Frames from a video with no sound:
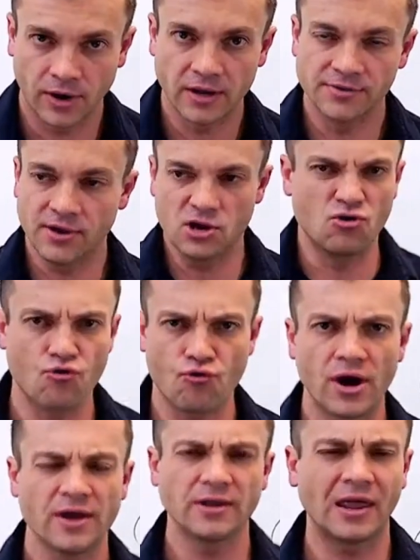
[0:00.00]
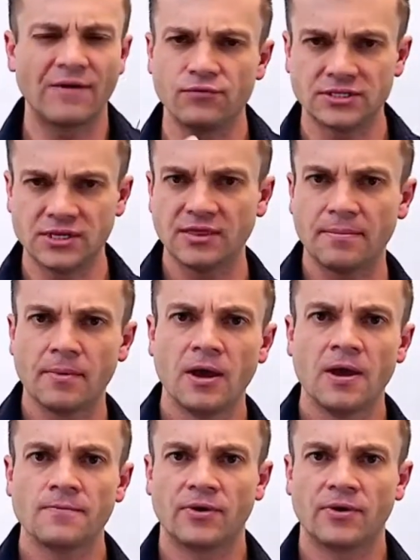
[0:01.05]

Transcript: right? They grind, and have you seen them?